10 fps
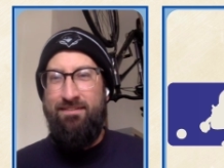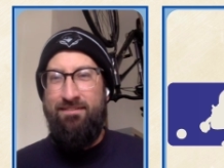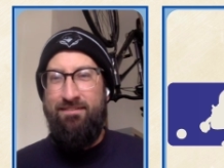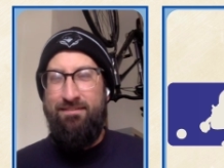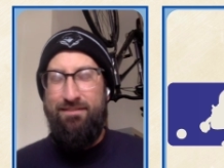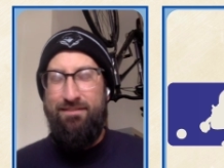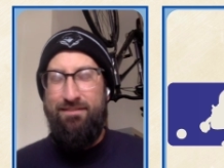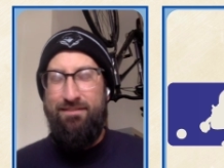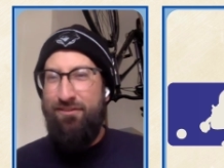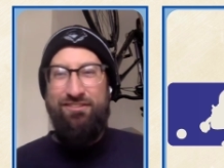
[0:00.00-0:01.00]
the guy's an
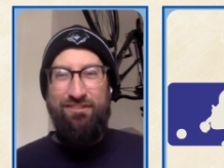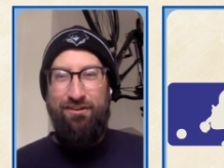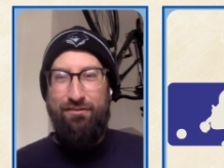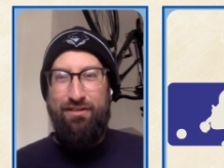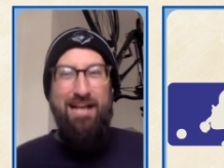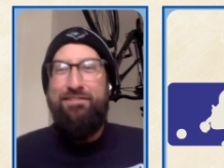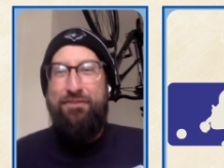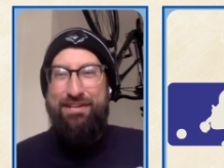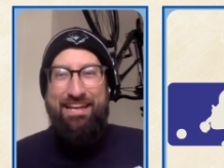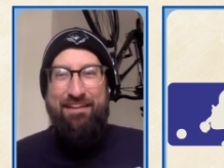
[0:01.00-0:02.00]
all-star. The guy's going
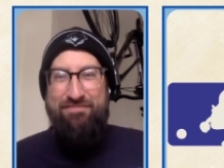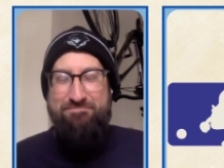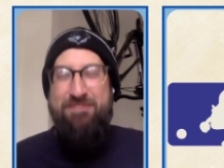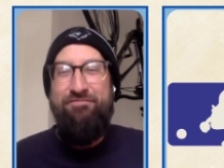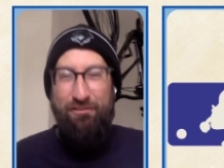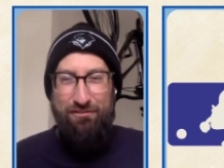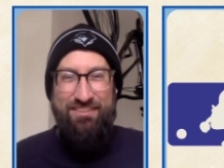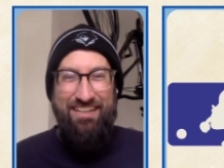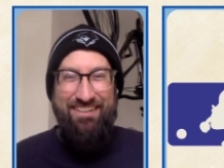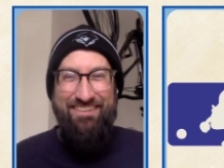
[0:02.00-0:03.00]
to get MVP votes.